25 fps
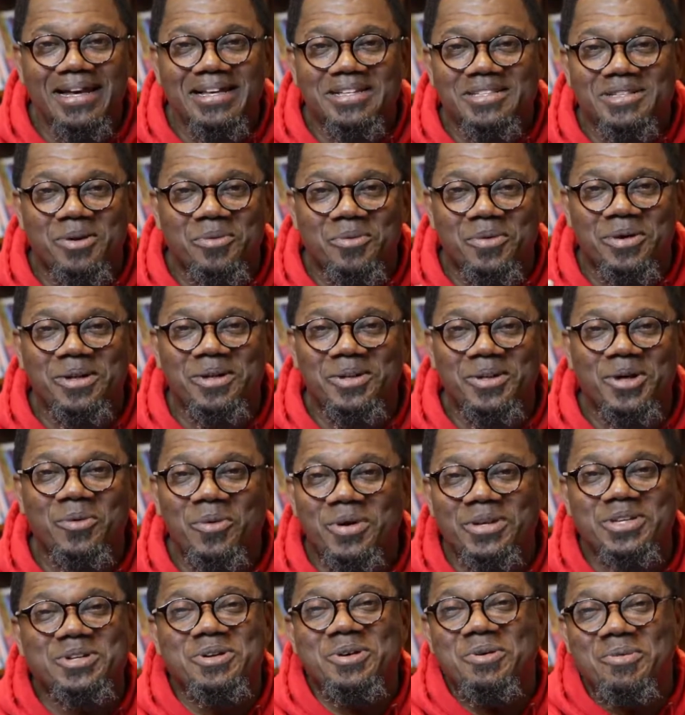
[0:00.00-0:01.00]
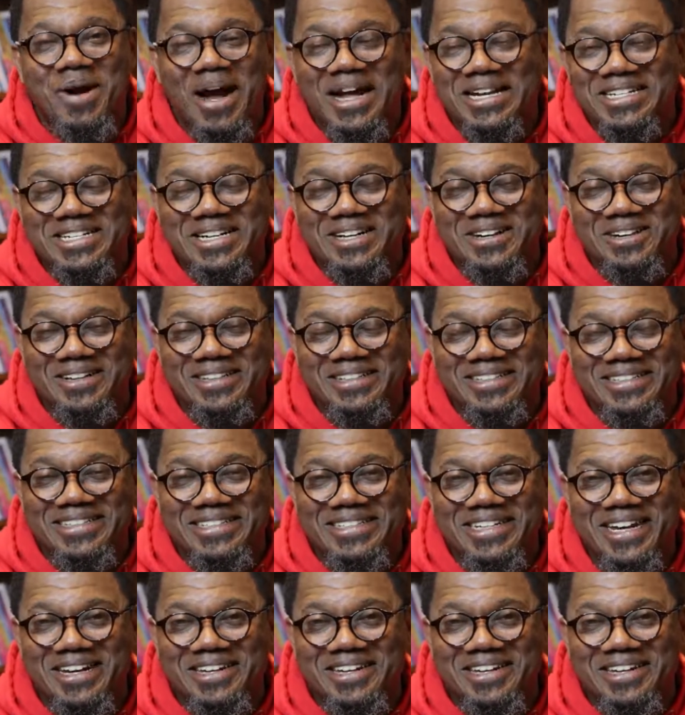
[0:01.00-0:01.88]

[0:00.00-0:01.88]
so we'll know what you're watching on